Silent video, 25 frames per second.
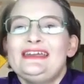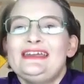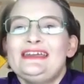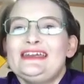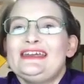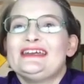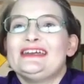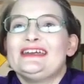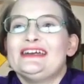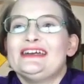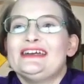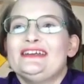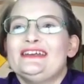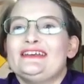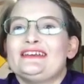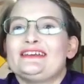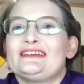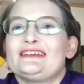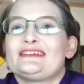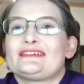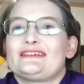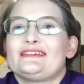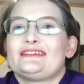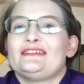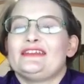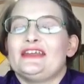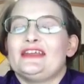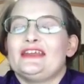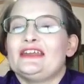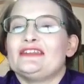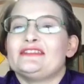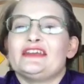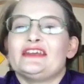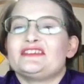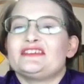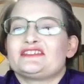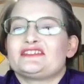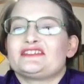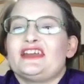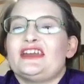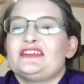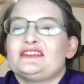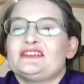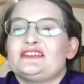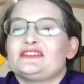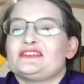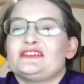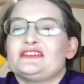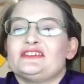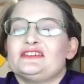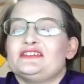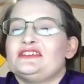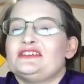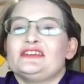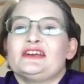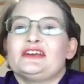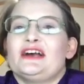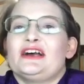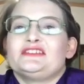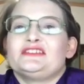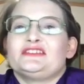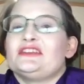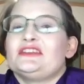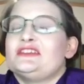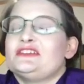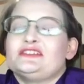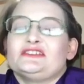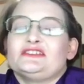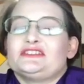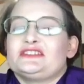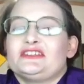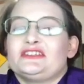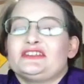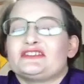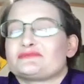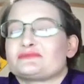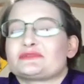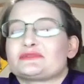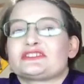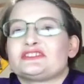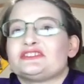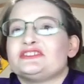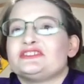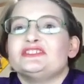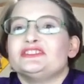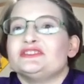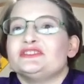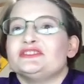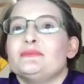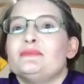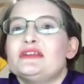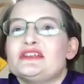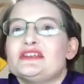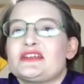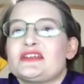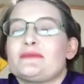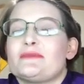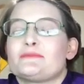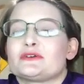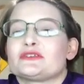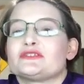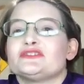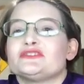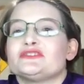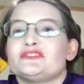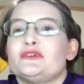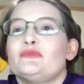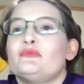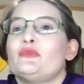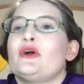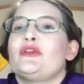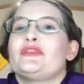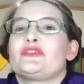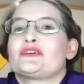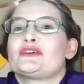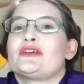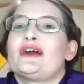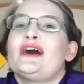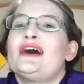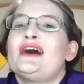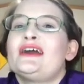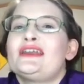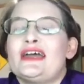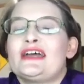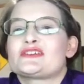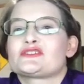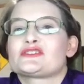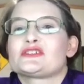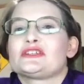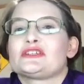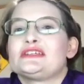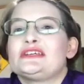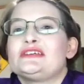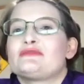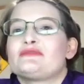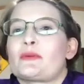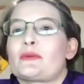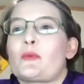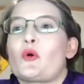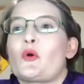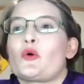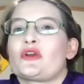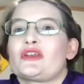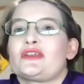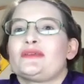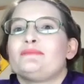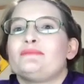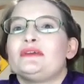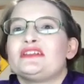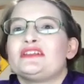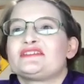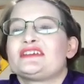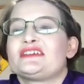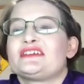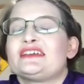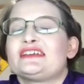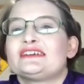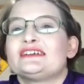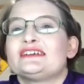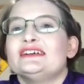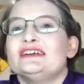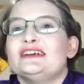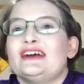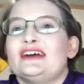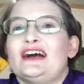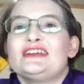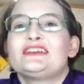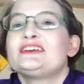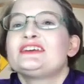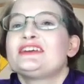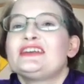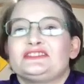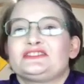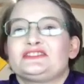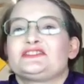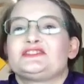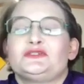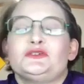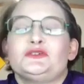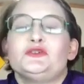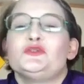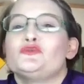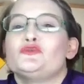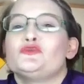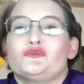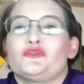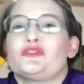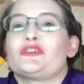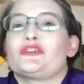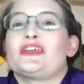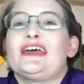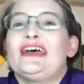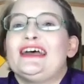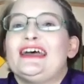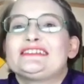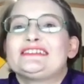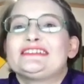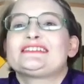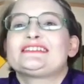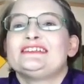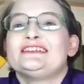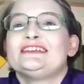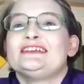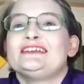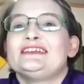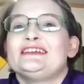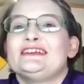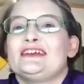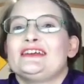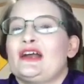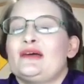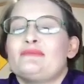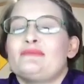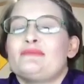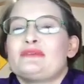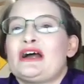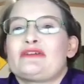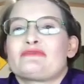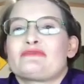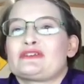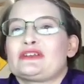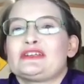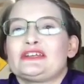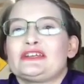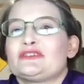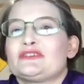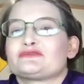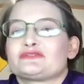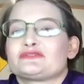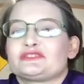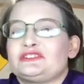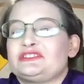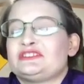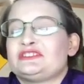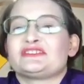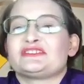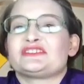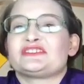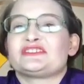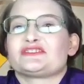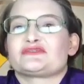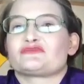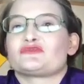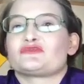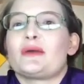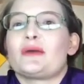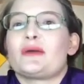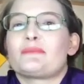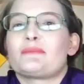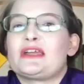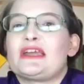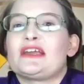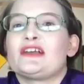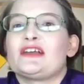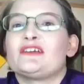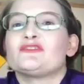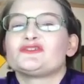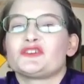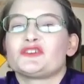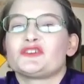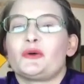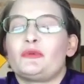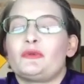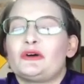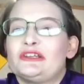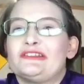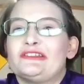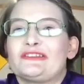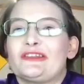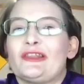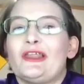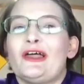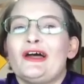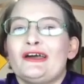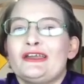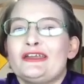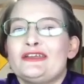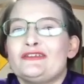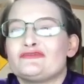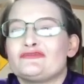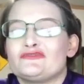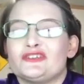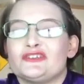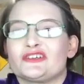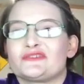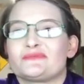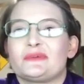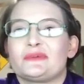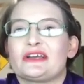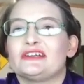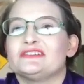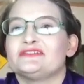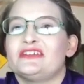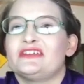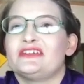and then they say that I say that this person is a missing person when they're not actually reported missing. I could get sued for that. And I'm not really interested in disrupting someone's life just because